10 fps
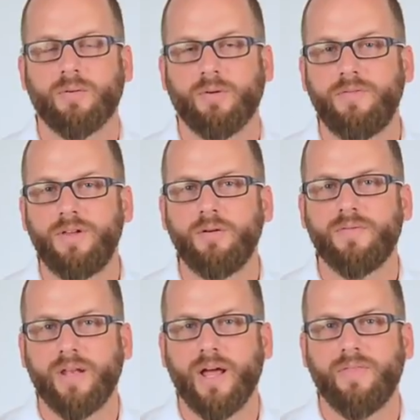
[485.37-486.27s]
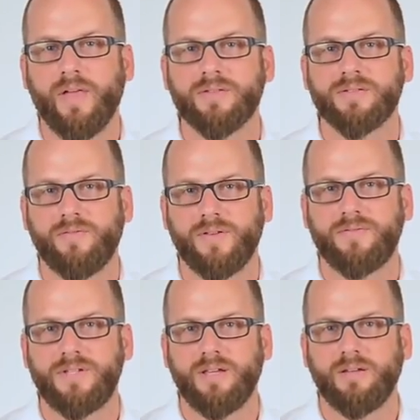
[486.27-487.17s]
review of the
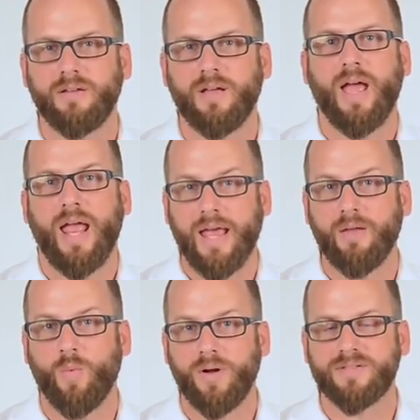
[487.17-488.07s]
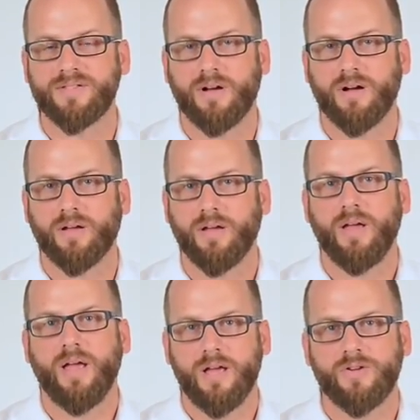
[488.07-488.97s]
9015 and 1 stock
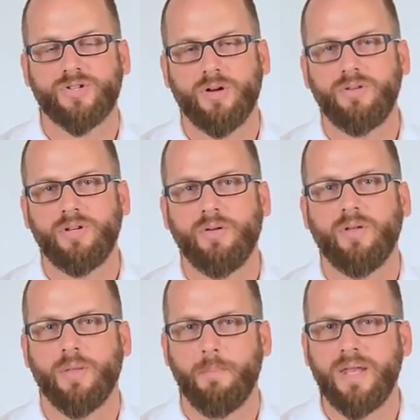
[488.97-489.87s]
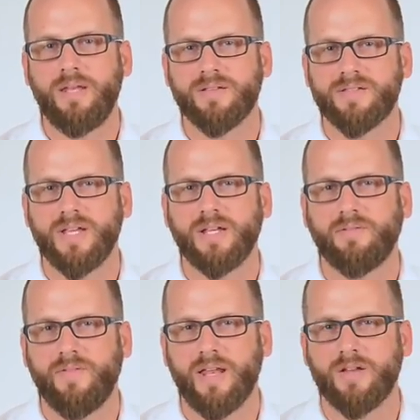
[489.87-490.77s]
has shown you the many distinct
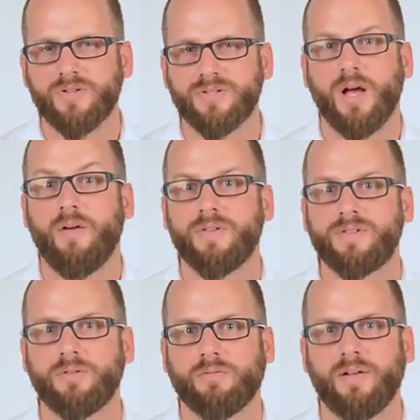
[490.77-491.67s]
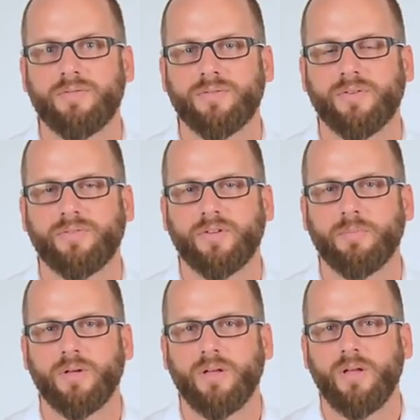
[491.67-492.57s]
advantages of this new rifle system.
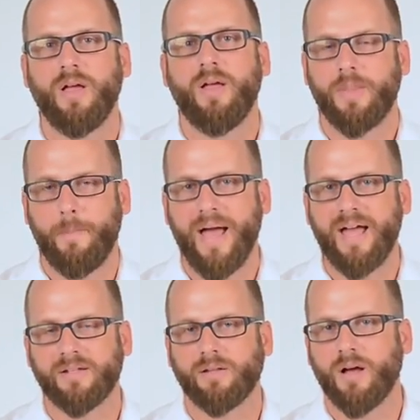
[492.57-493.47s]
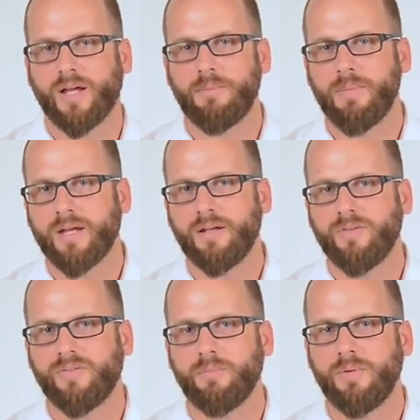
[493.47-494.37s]
The patented locking
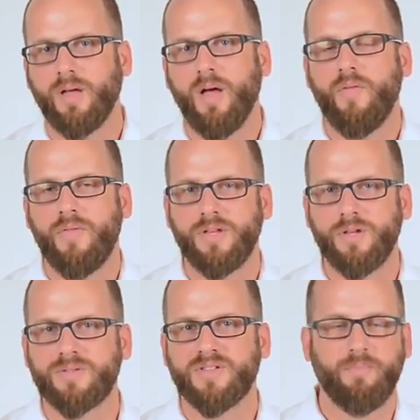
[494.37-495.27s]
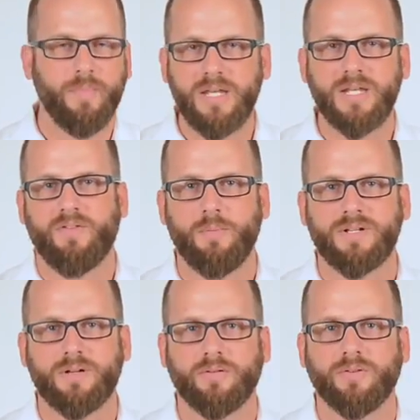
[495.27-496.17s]
mechanism, the use of many different
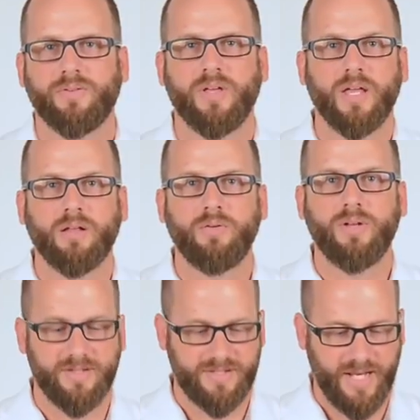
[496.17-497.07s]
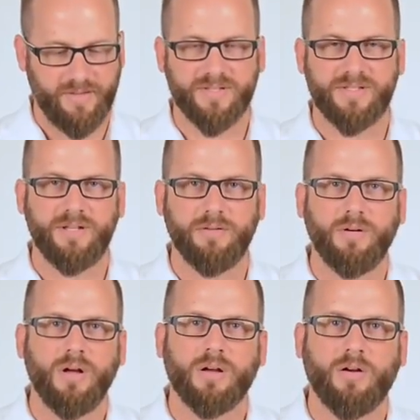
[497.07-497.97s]
materials, including stainless
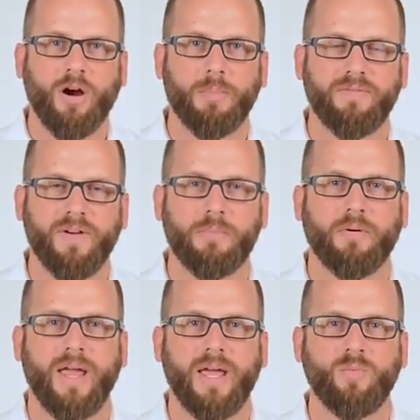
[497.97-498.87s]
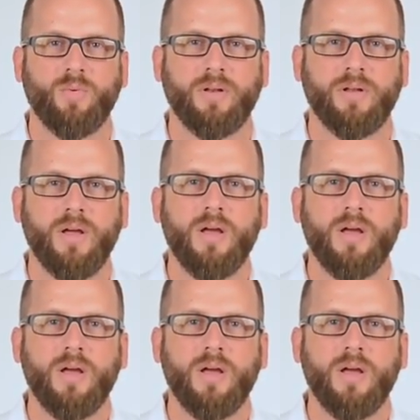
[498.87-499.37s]
steel, carbon fiber, and wood,